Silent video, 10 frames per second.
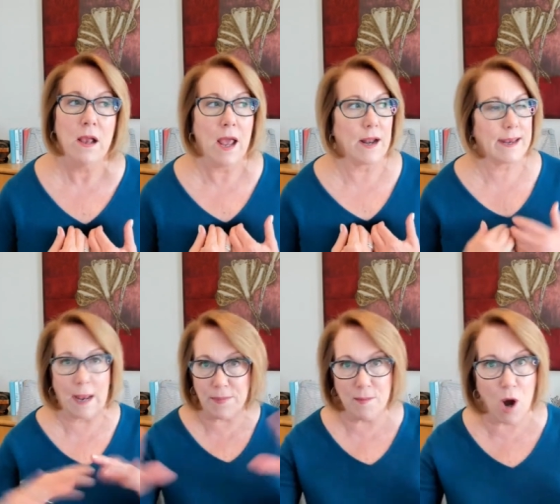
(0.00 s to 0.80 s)
And I
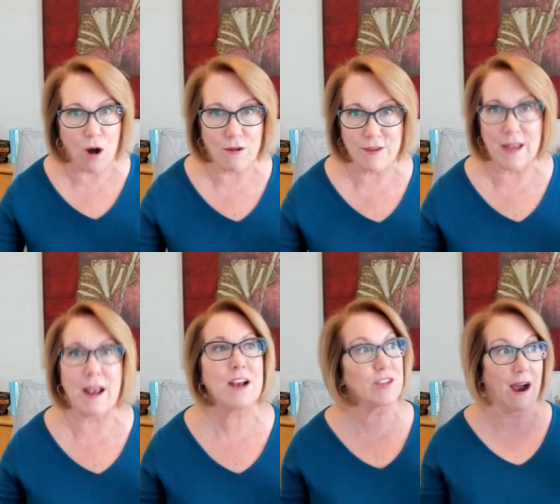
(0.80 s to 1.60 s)
kept them all. And
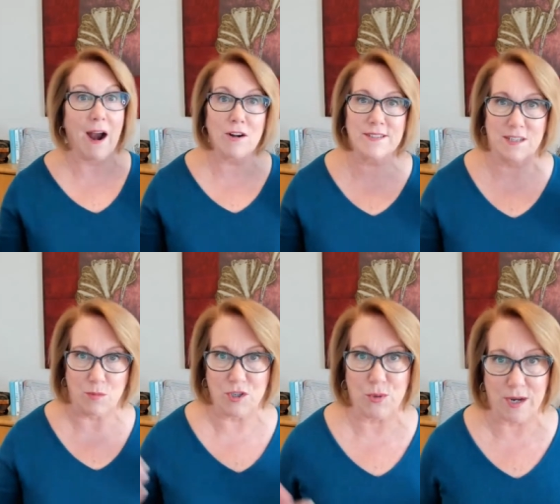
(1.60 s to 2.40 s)
I actually hired
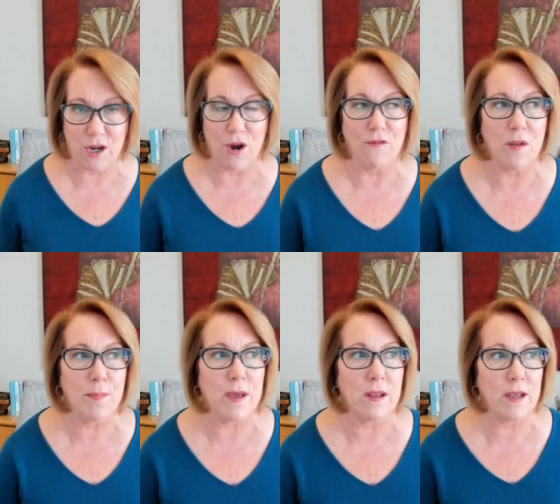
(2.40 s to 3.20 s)
someone during COVID,
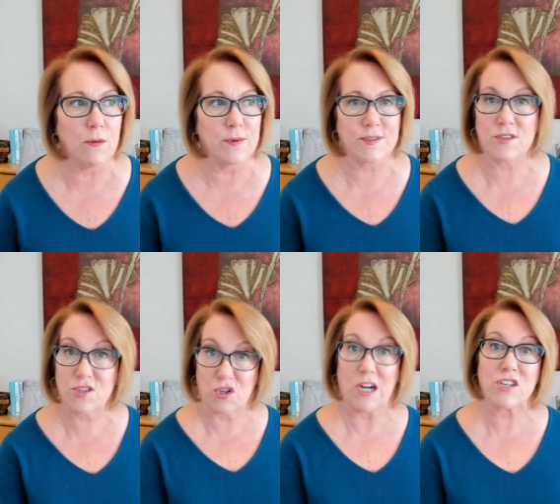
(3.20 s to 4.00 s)
but it was a
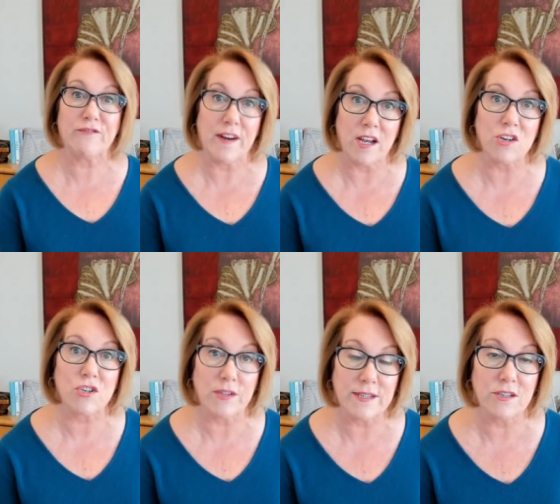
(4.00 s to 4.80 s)
stretch
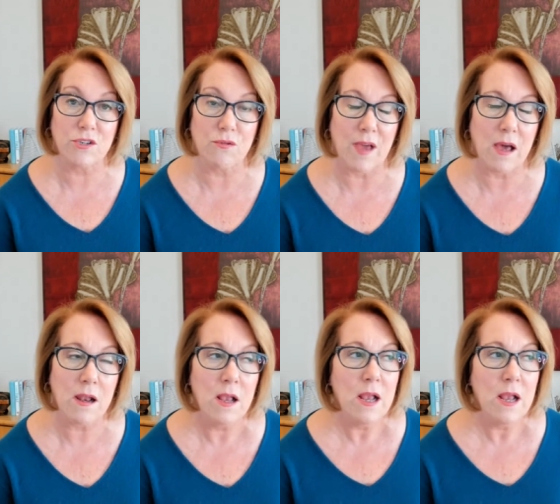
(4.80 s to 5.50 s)
financially to do that.